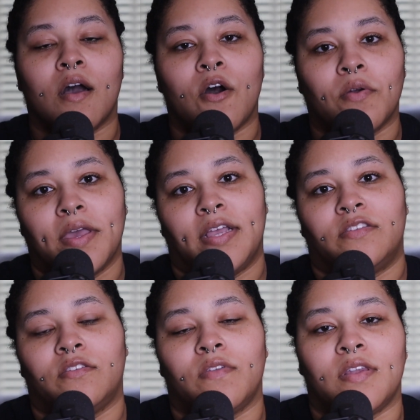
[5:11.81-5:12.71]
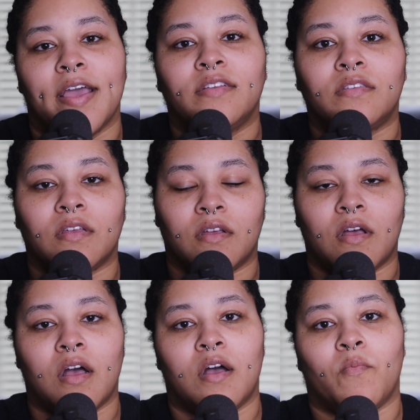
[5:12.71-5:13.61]
Okay, so the next
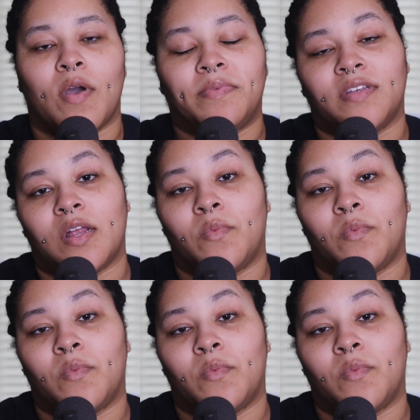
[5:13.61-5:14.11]
website I